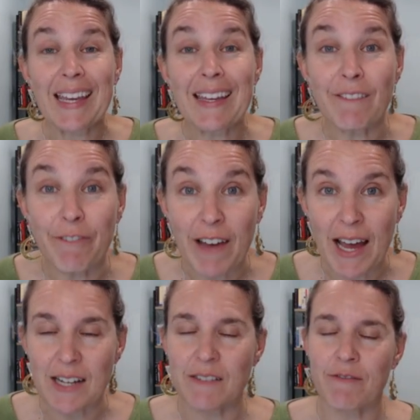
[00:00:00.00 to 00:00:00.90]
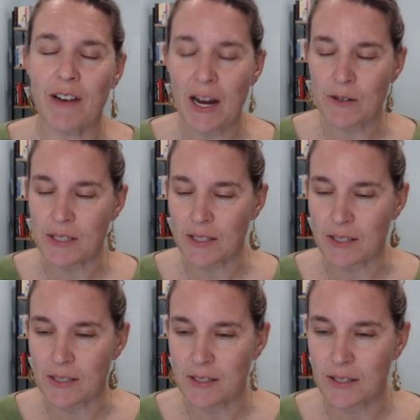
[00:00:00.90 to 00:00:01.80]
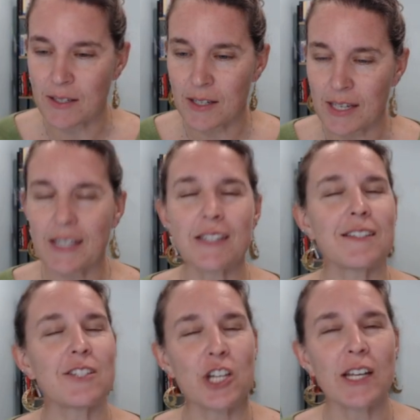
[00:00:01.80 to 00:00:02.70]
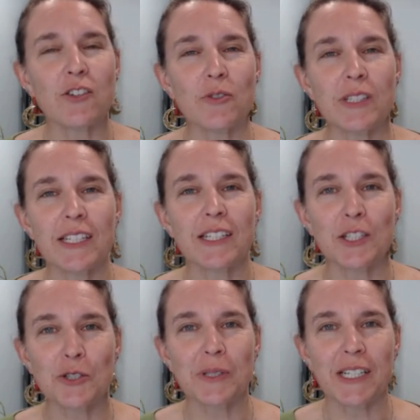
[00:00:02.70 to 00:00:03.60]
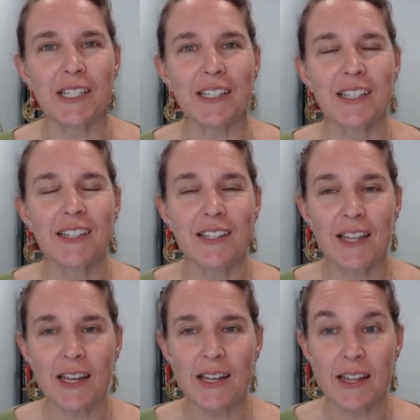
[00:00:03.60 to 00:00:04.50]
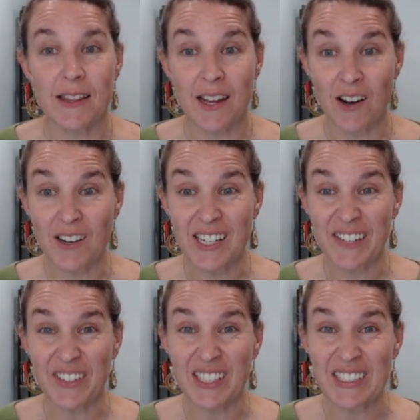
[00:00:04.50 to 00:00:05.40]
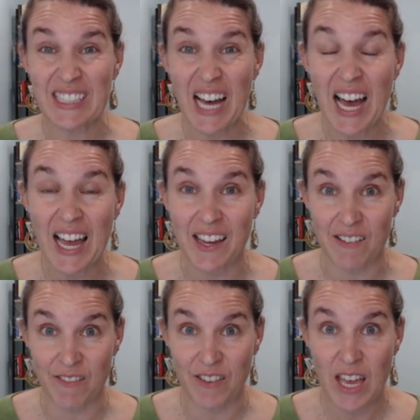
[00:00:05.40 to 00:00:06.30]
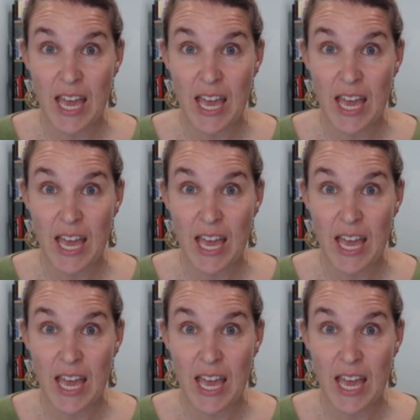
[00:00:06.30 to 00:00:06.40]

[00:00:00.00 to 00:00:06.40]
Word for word: In fact, viruses, it is generally agreed that they aren't even alive.